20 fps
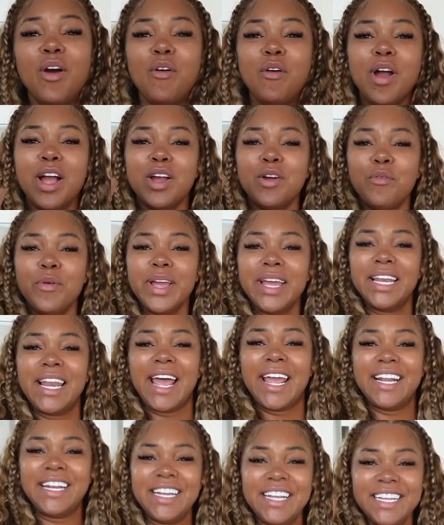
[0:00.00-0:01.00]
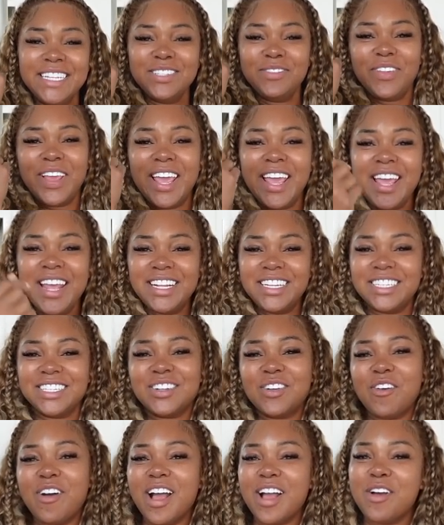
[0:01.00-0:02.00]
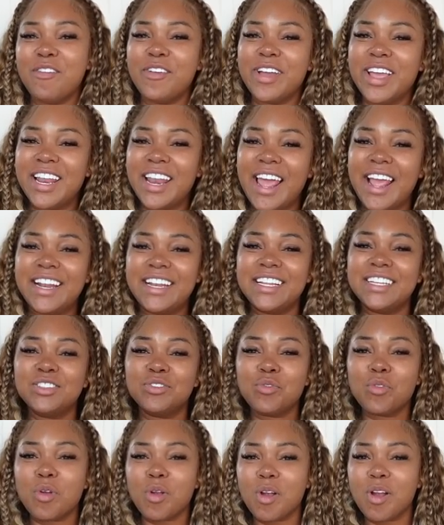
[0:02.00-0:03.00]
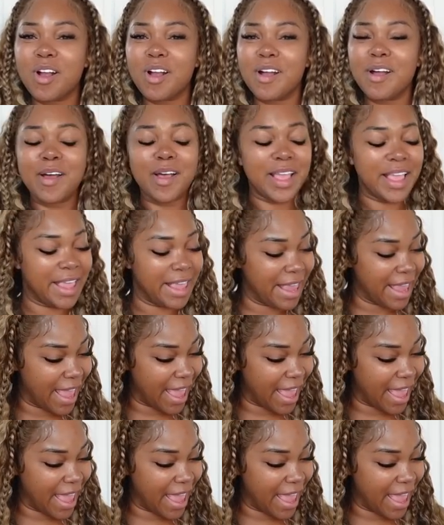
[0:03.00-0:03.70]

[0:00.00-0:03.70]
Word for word: I can wear it like this, bitch. Oh, I can wear it like